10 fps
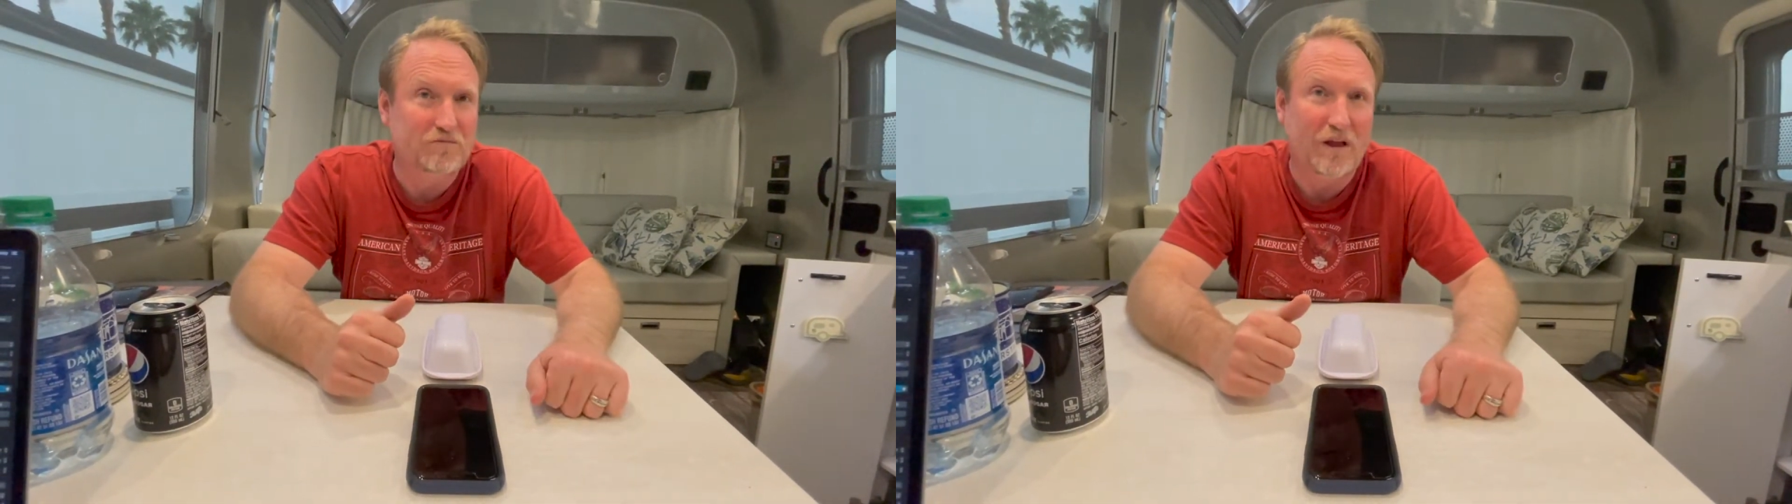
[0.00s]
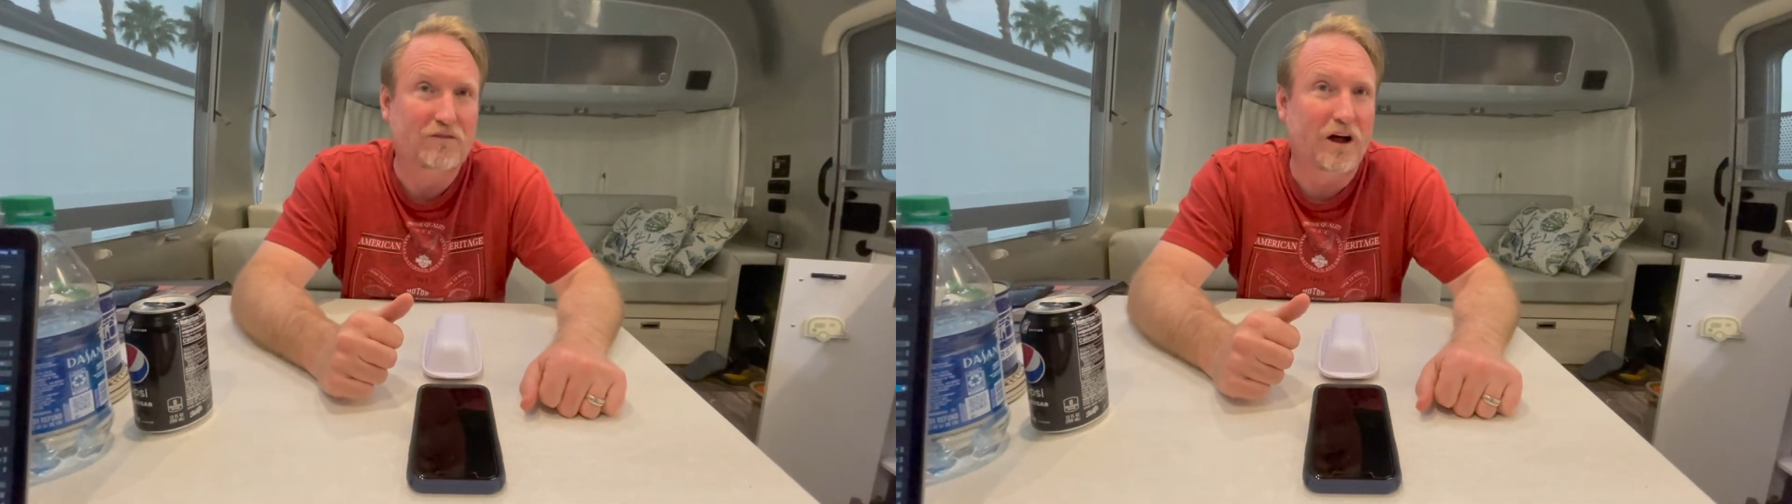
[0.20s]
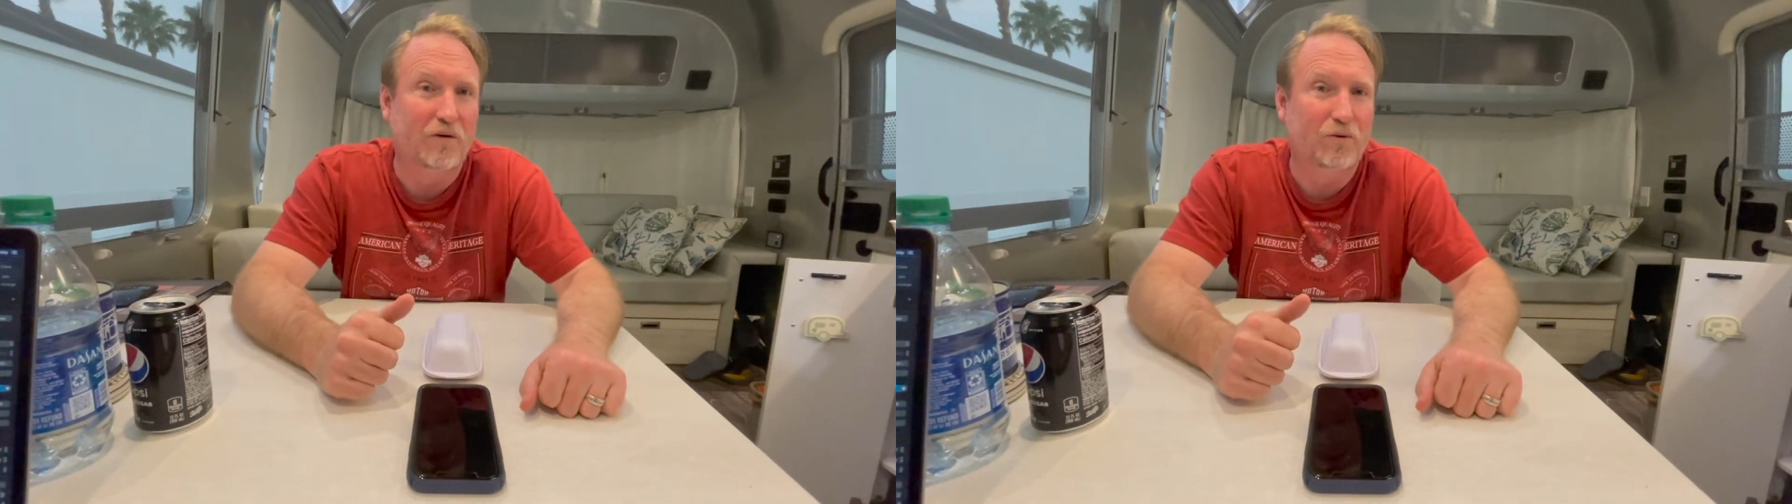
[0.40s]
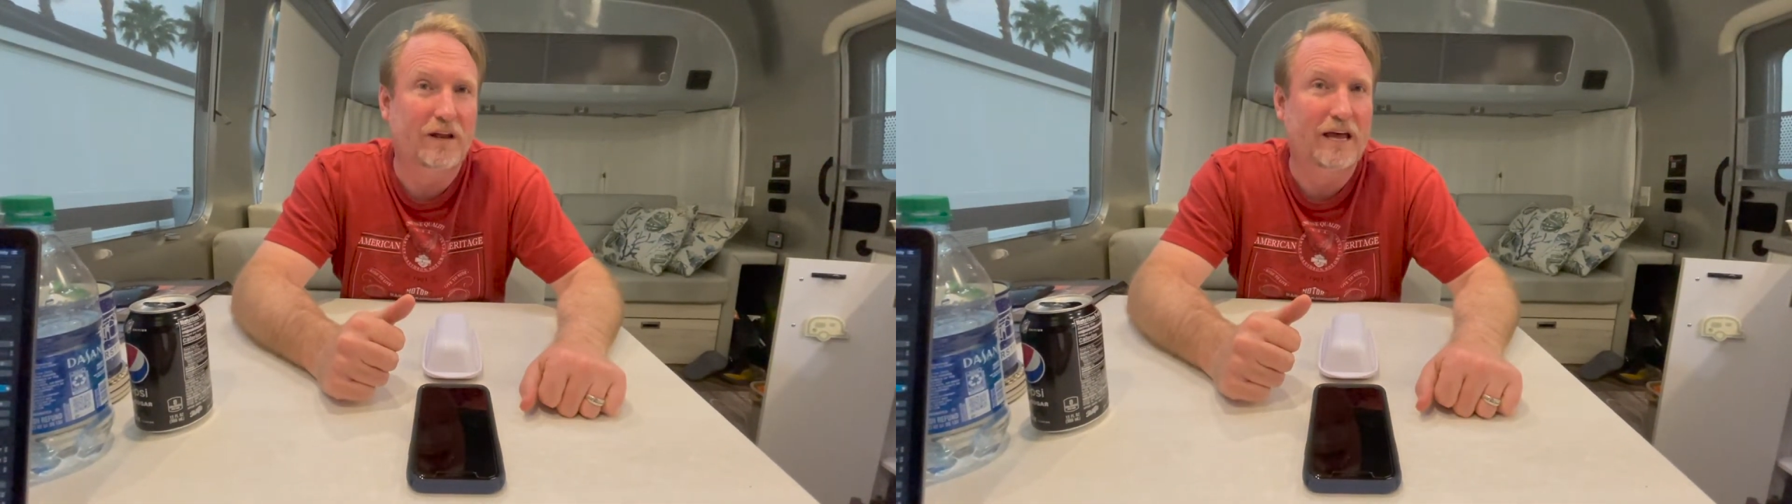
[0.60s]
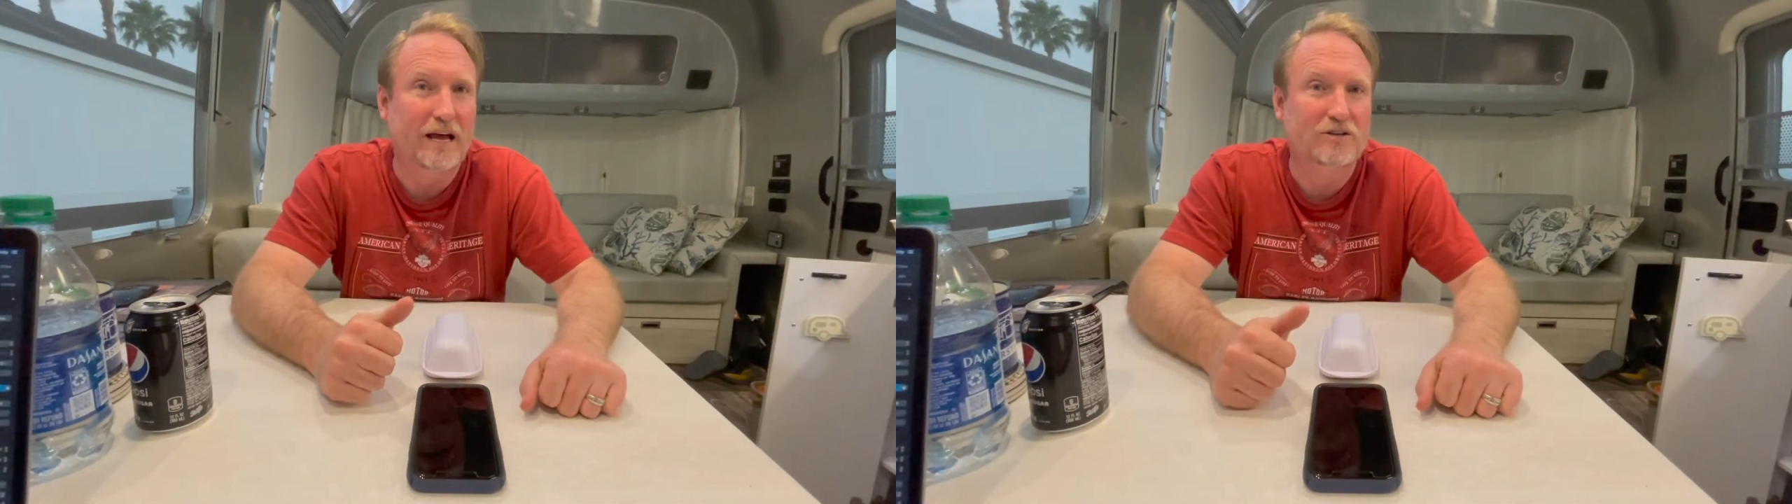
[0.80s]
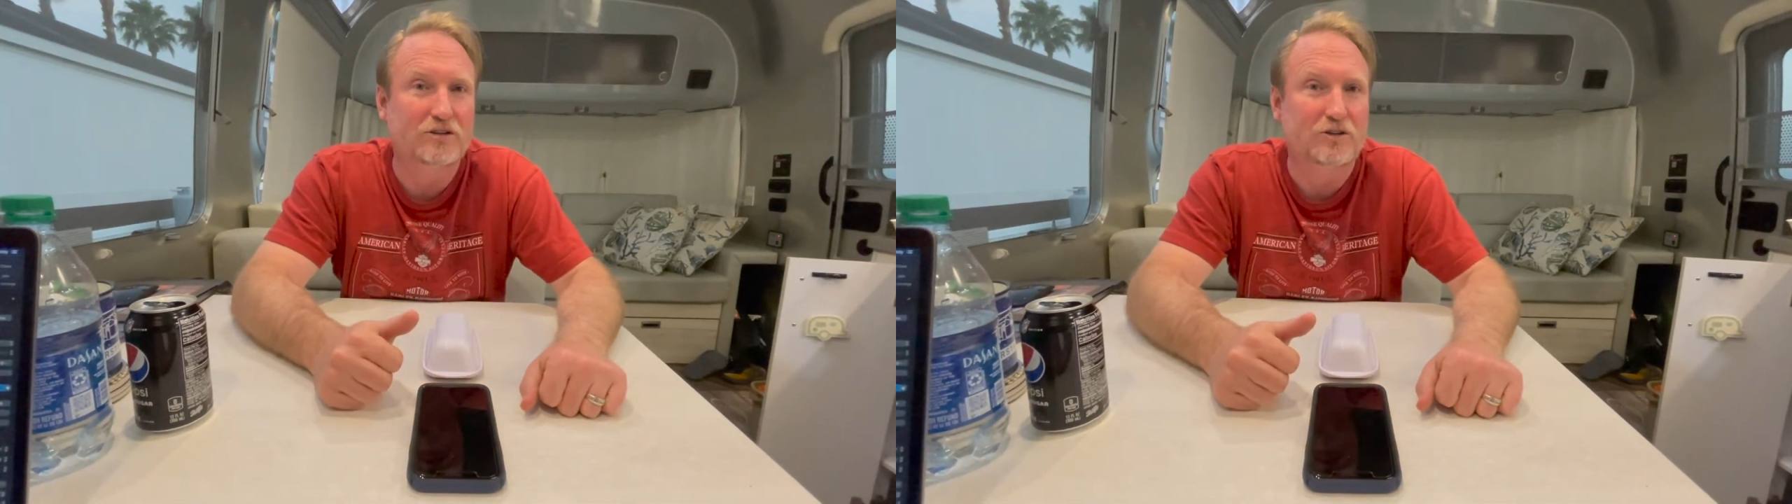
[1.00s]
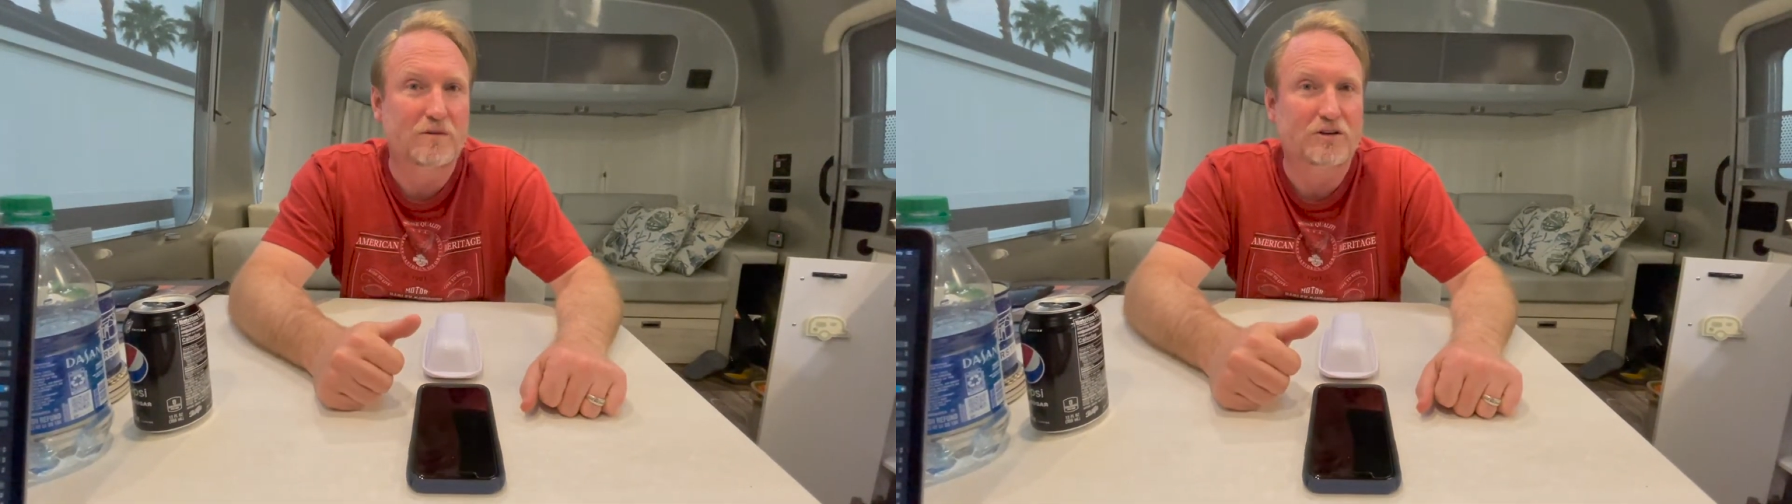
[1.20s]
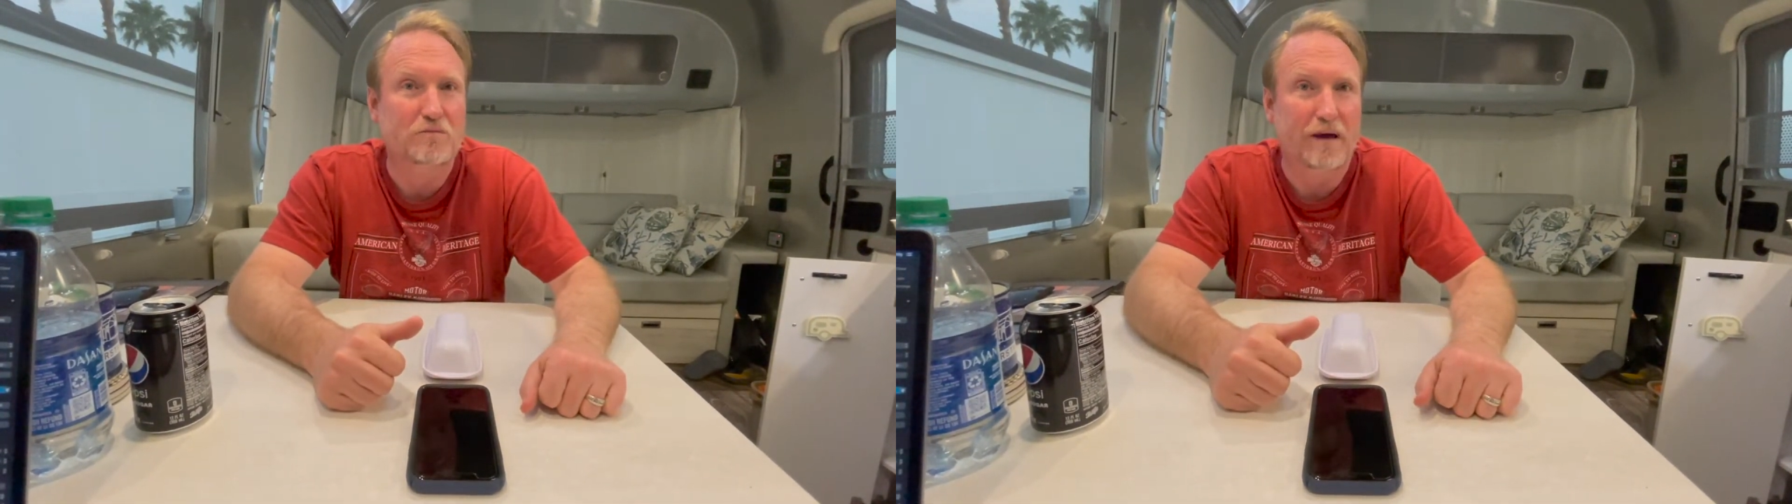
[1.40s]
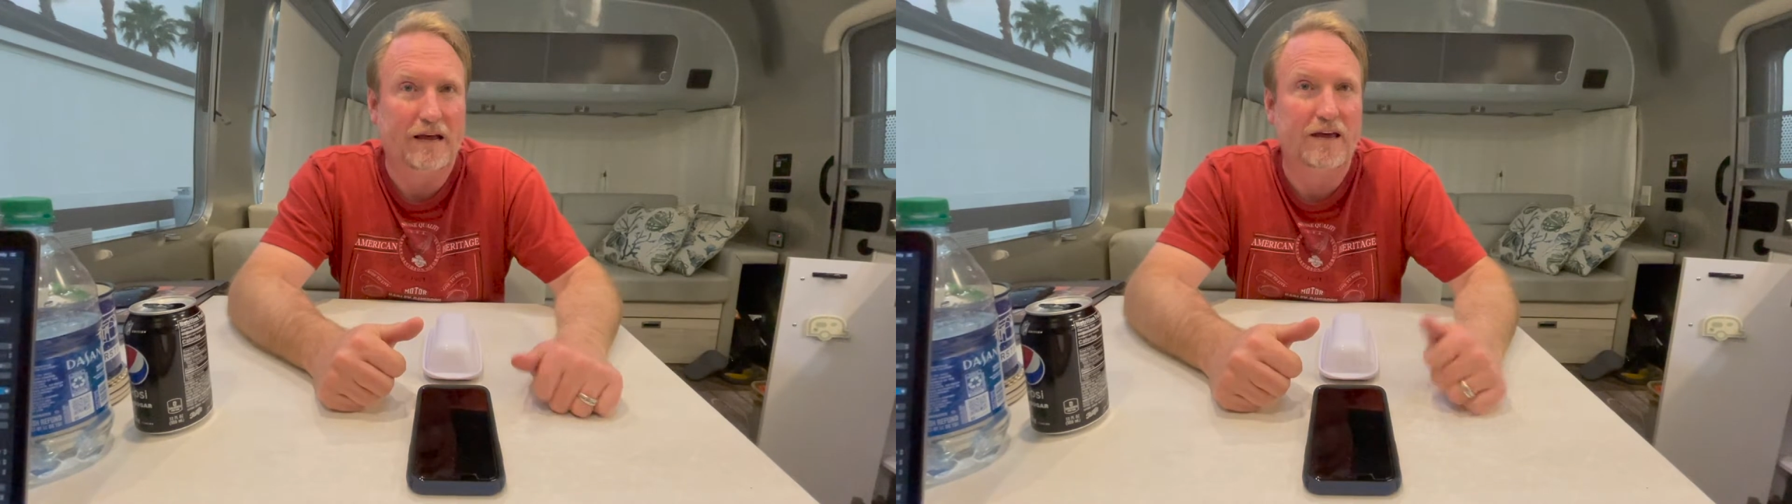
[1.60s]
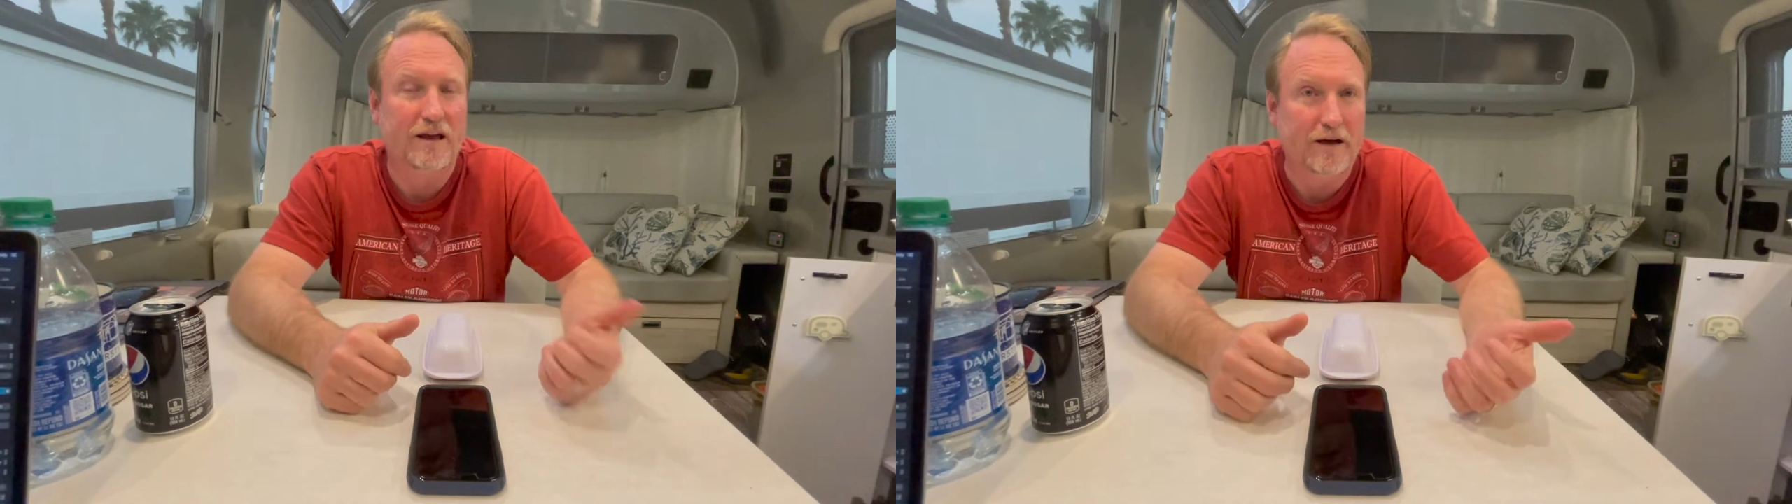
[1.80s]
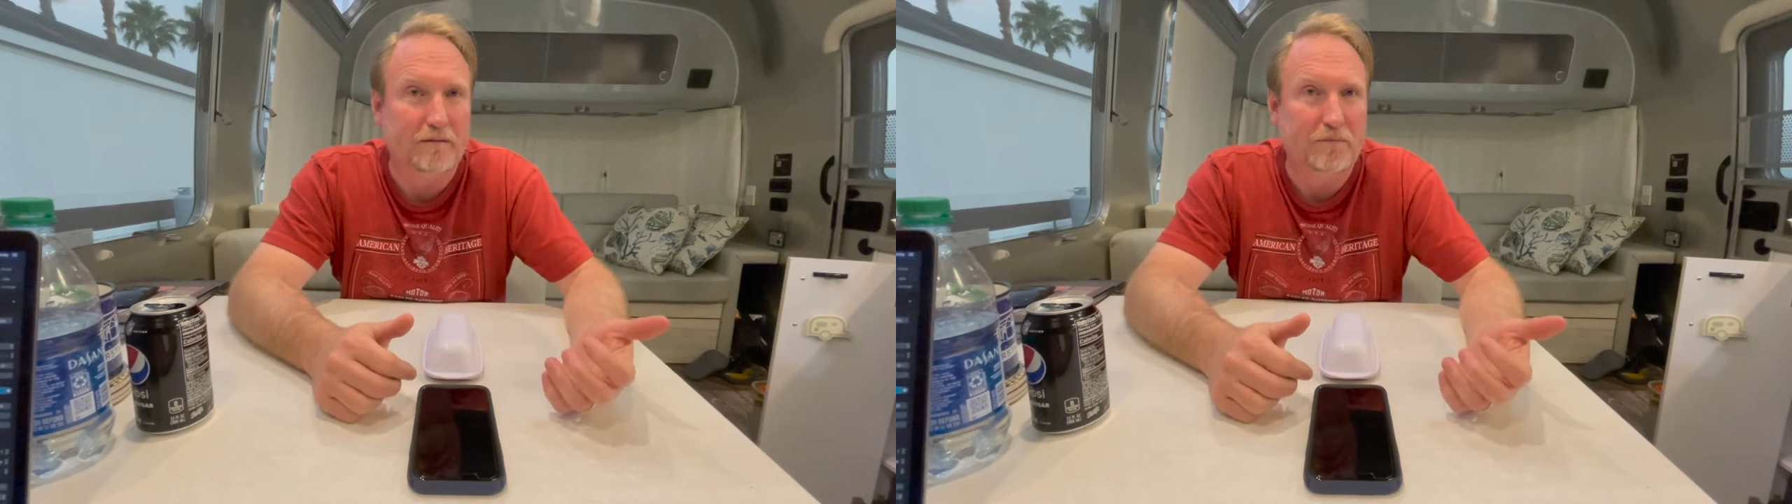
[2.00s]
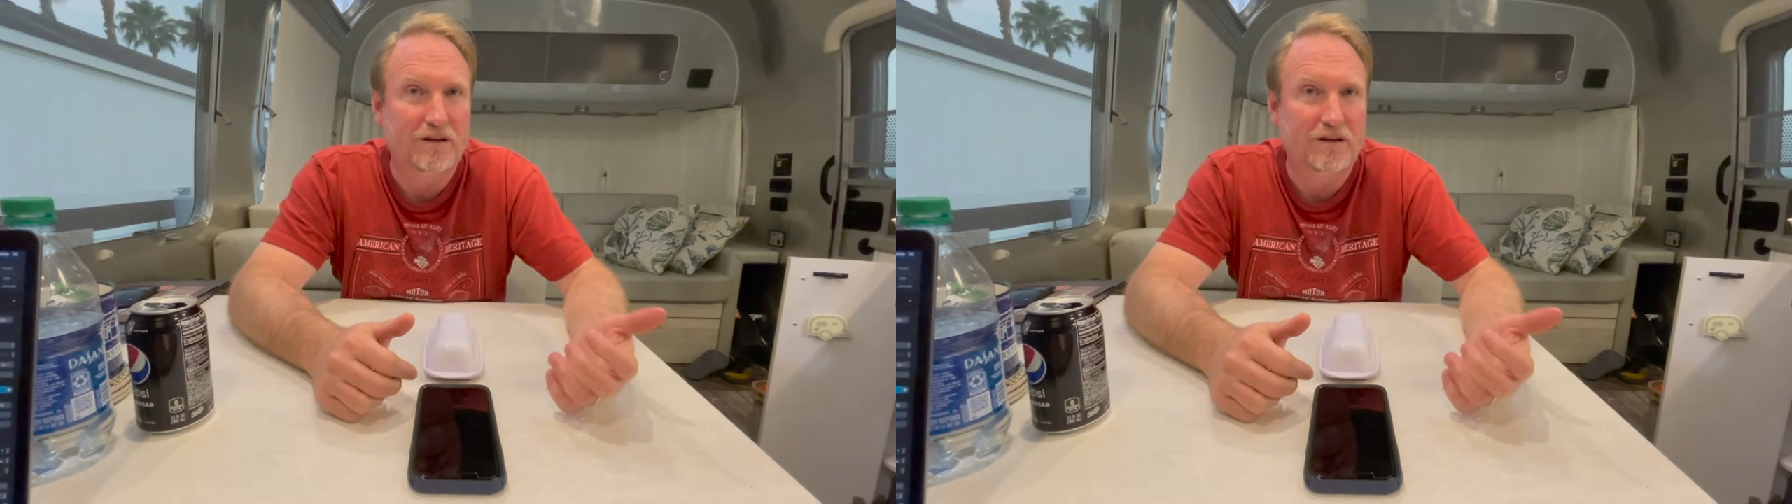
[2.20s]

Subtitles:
I've not really had to do much backing up.